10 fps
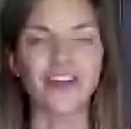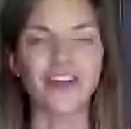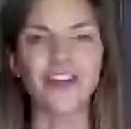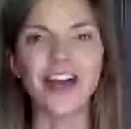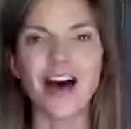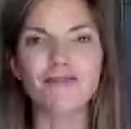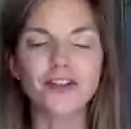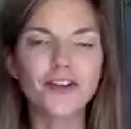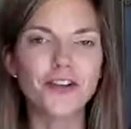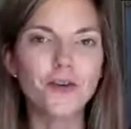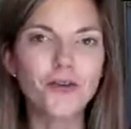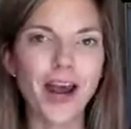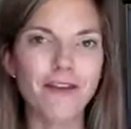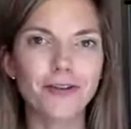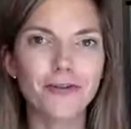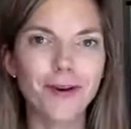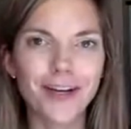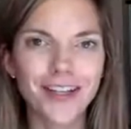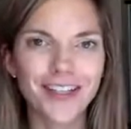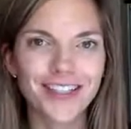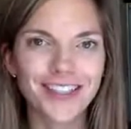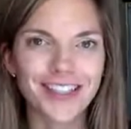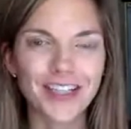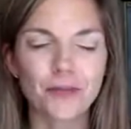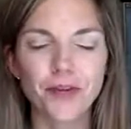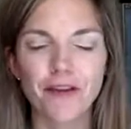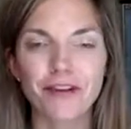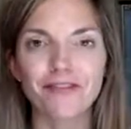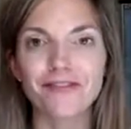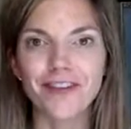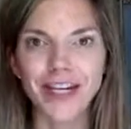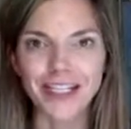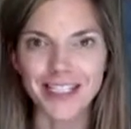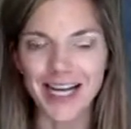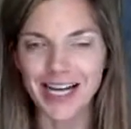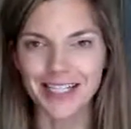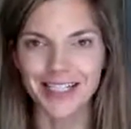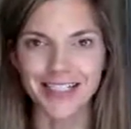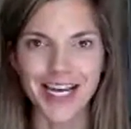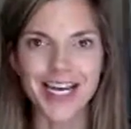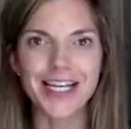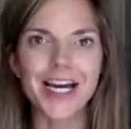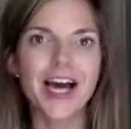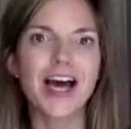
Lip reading: Good afternoon, everyone. Hope you're having a fantastic day.